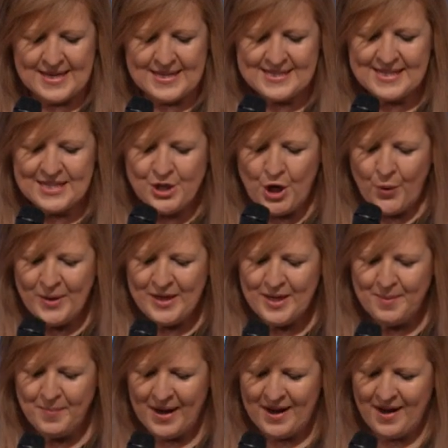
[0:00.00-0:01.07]
See, knowing
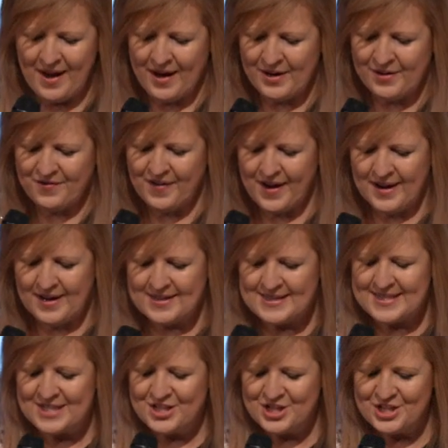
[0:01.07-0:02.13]
in my heart of
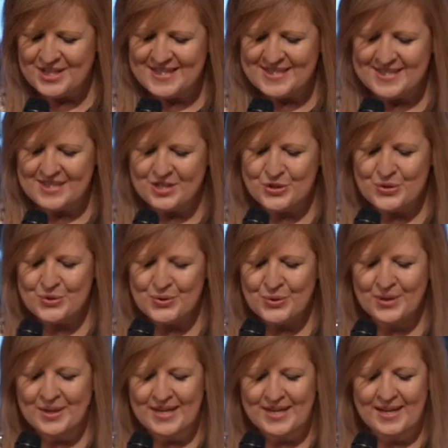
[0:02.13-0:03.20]
hearts that Jesus
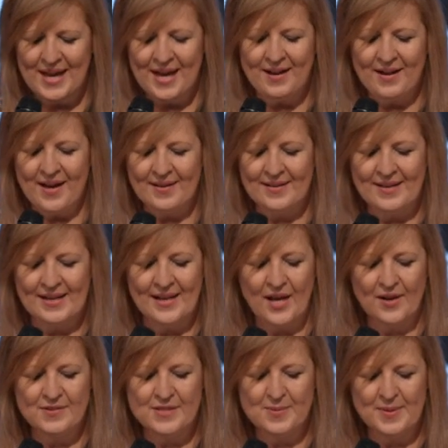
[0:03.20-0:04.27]
truly and utterly
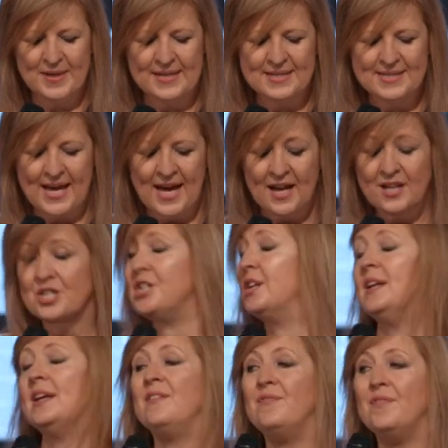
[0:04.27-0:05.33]
loves me is
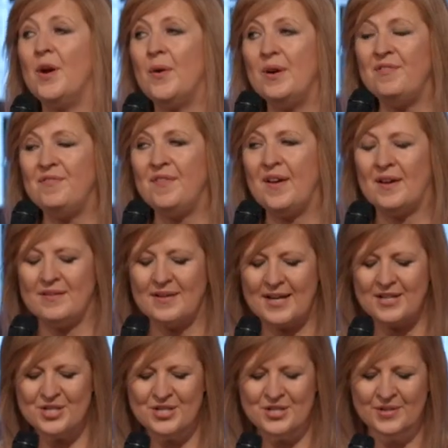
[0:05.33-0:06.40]
actually very
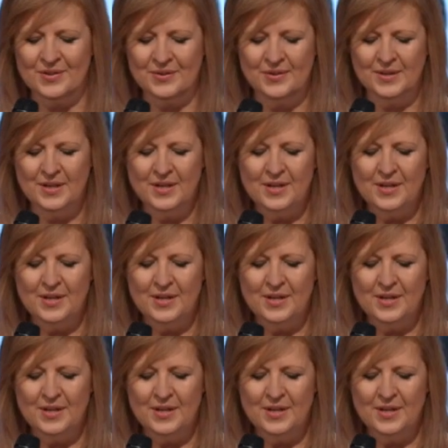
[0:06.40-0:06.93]
foundational